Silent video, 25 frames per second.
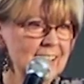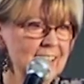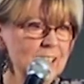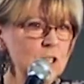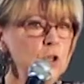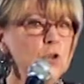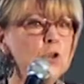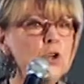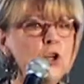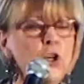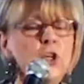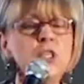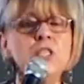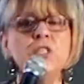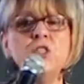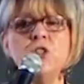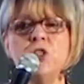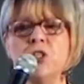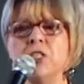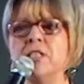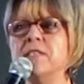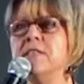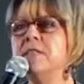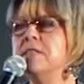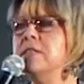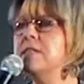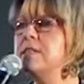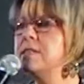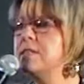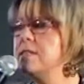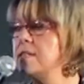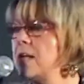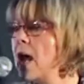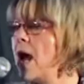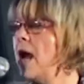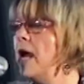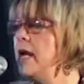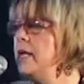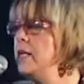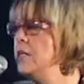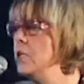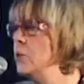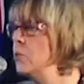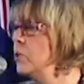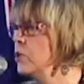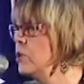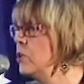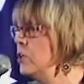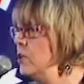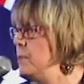You couldn't just decide you
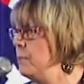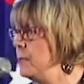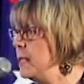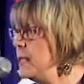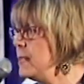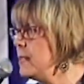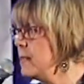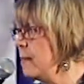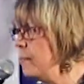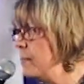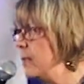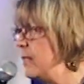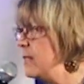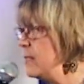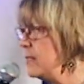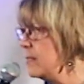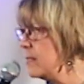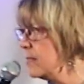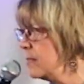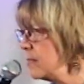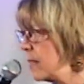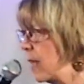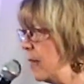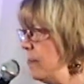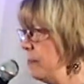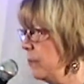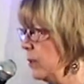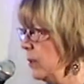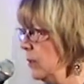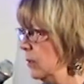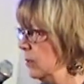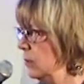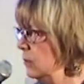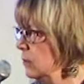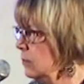were going to be somebody's disciple.